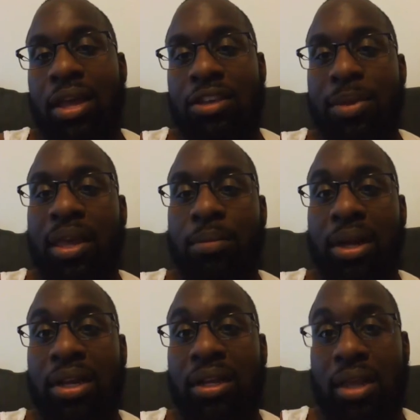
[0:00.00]
is making
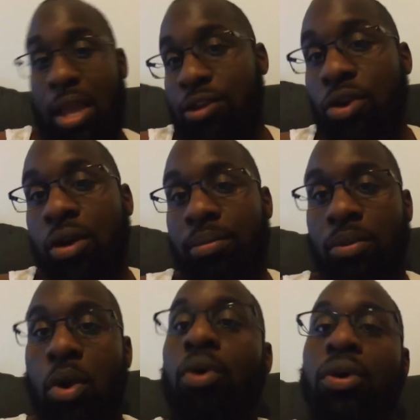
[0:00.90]
money in Europe
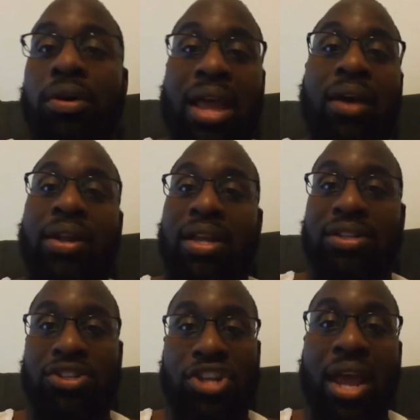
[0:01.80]
or
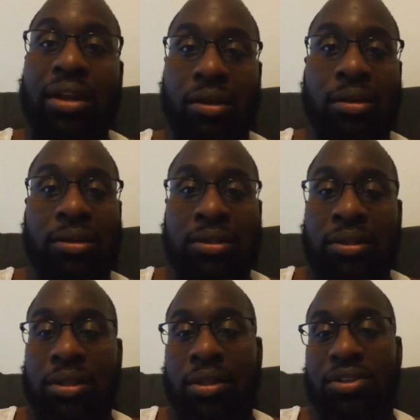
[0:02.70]
nowadays in China
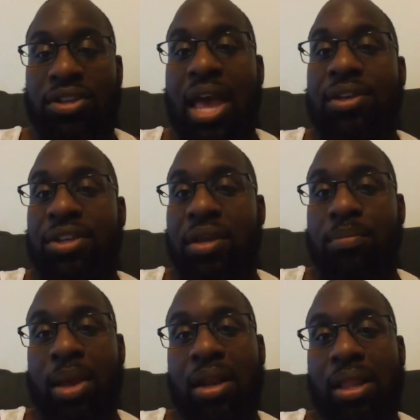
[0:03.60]
because guys are
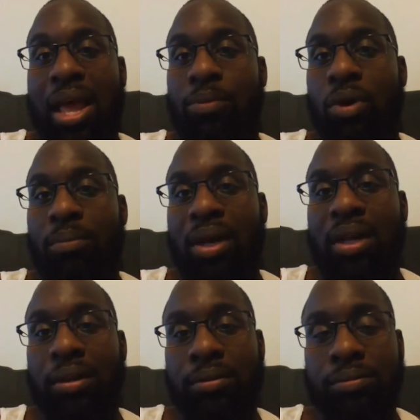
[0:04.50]
getting paid a lot more
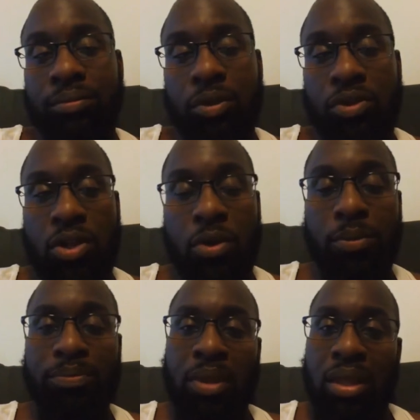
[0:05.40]
money.
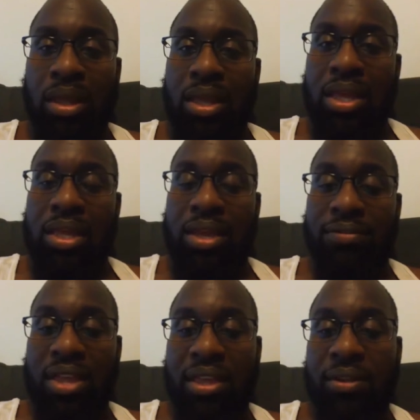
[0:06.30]
So
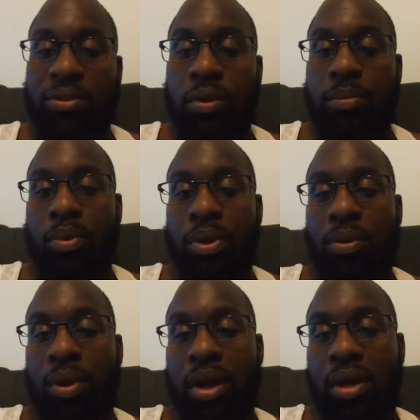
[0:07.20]
if they get to a
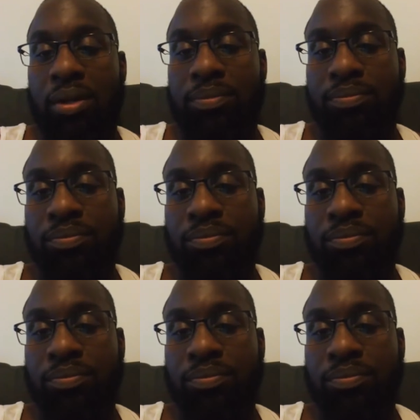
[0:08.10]
point where